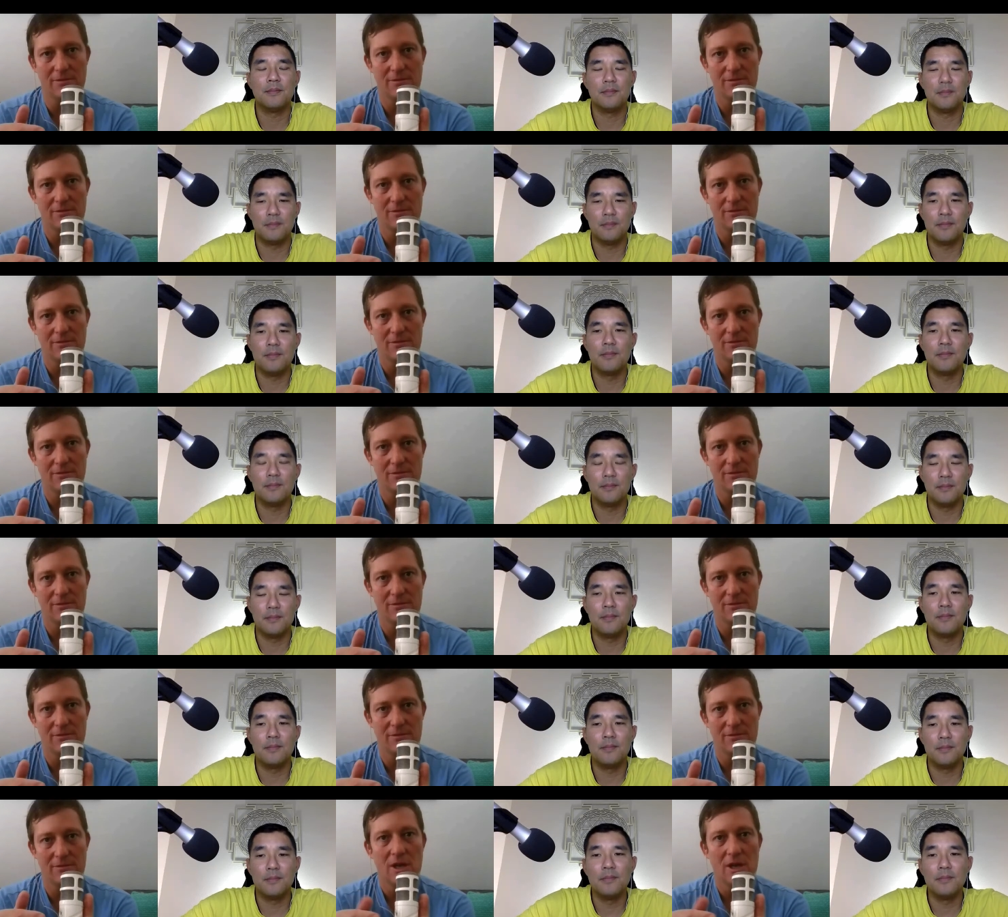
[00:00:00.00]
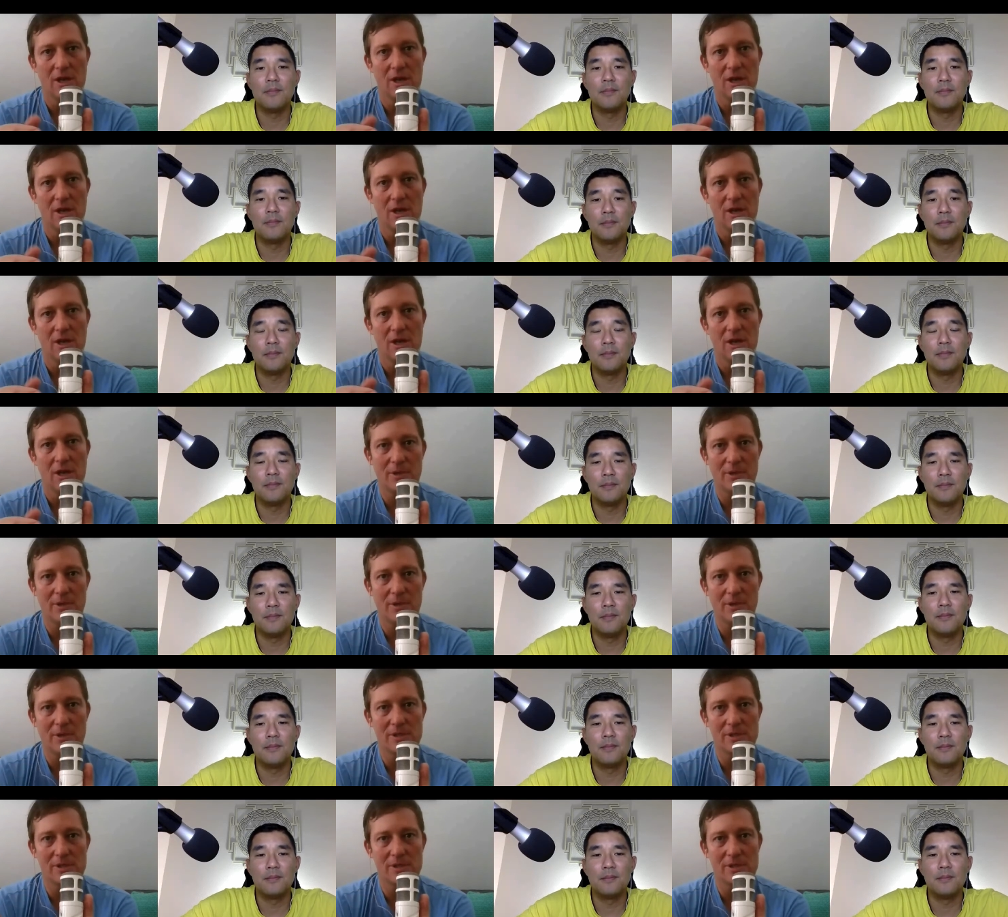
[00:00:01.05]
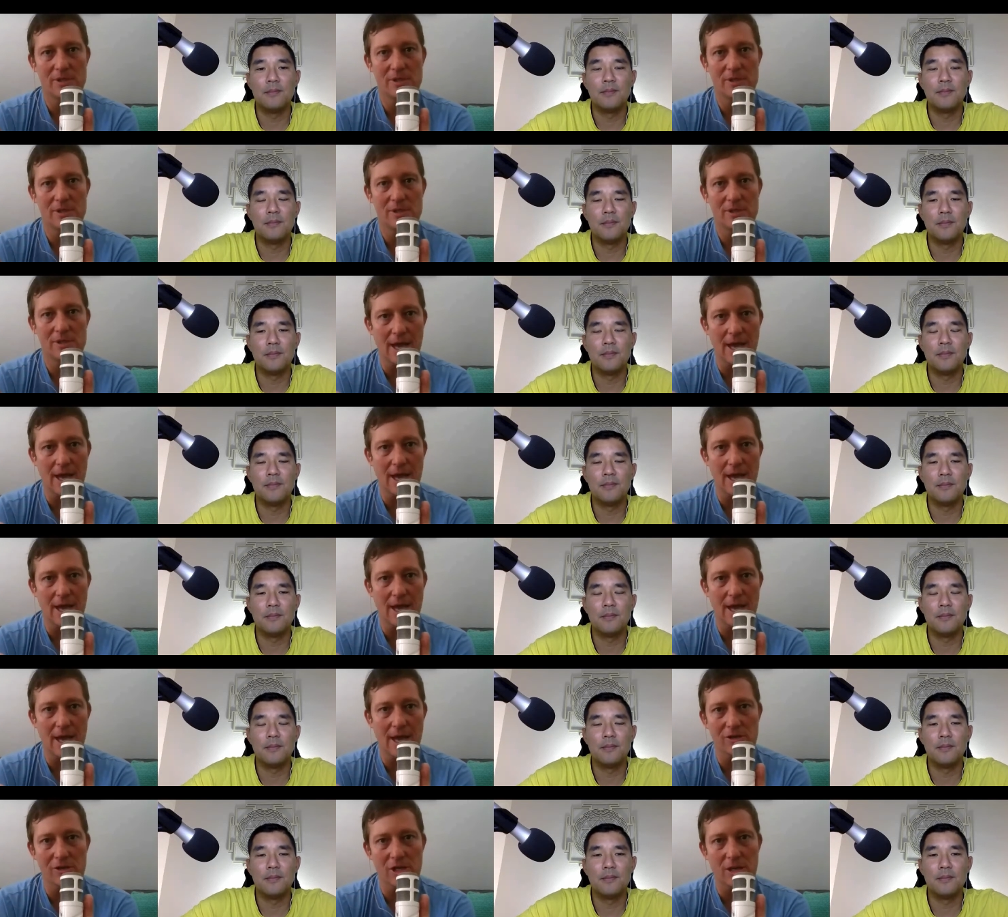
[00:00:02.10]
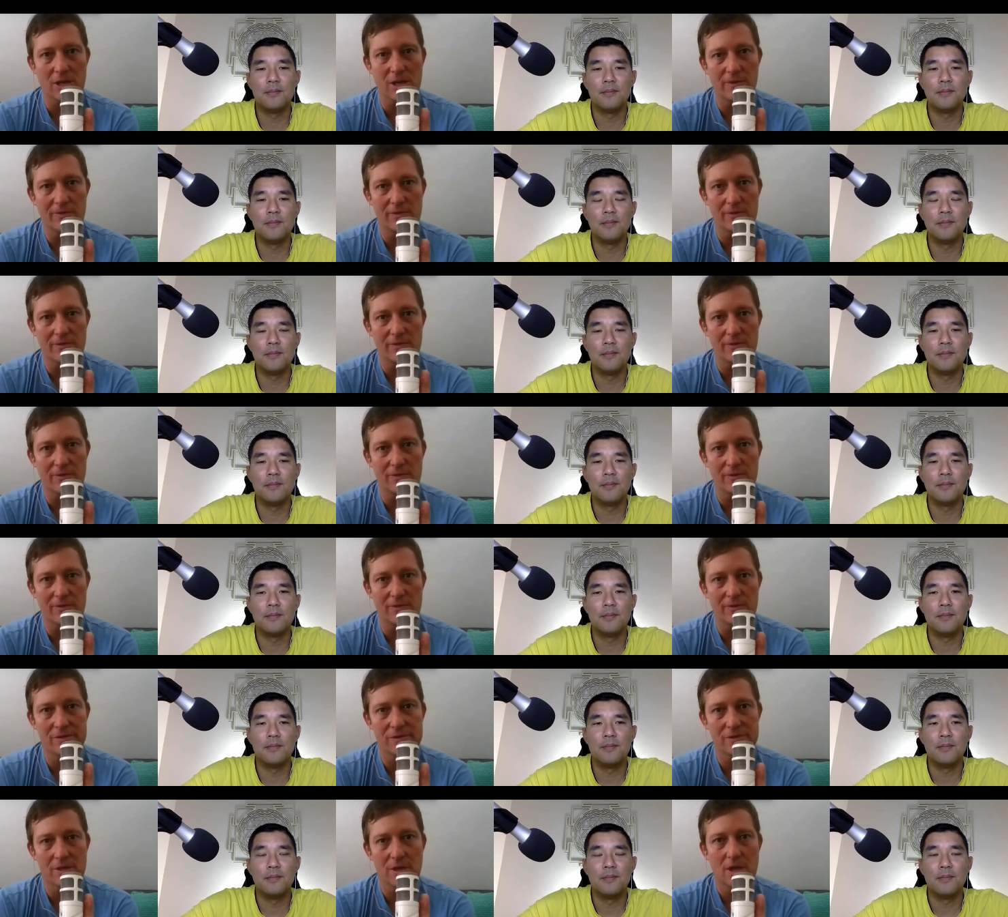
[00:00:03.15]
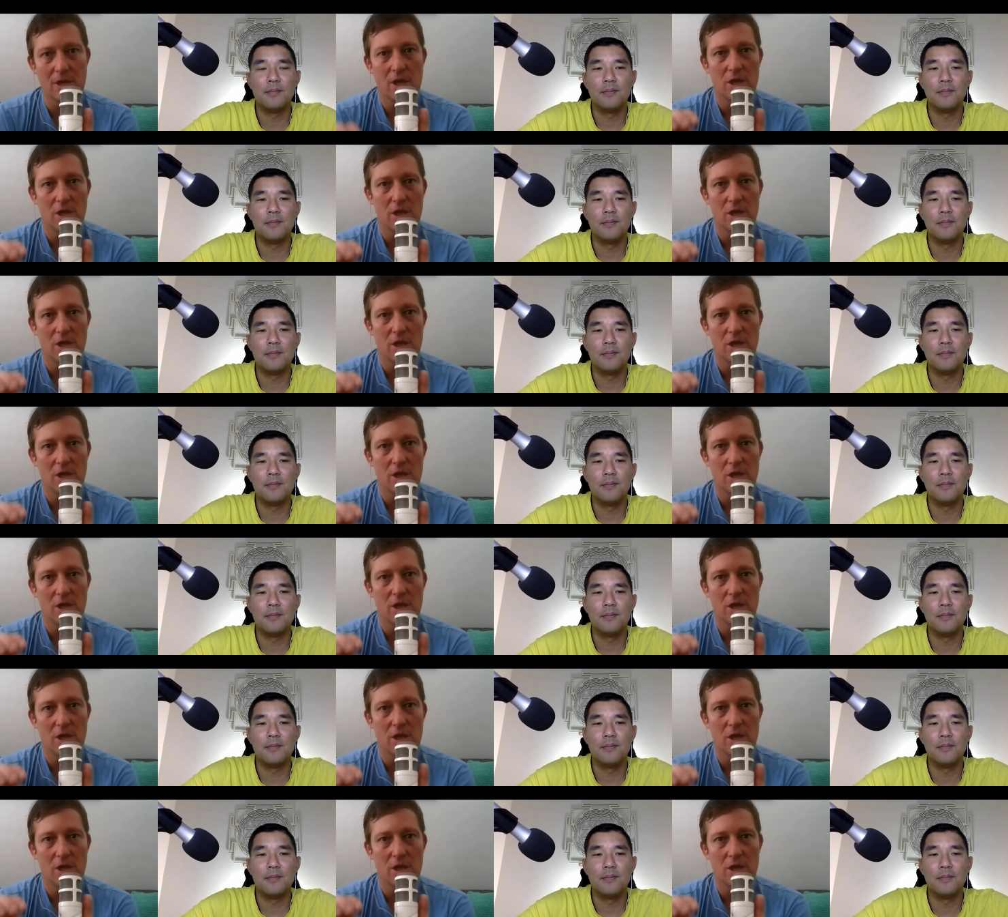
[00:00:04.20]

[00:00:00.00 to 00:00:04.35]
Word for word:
Speaker 1: right? And so what happens is you get attached to the outcome of those trades.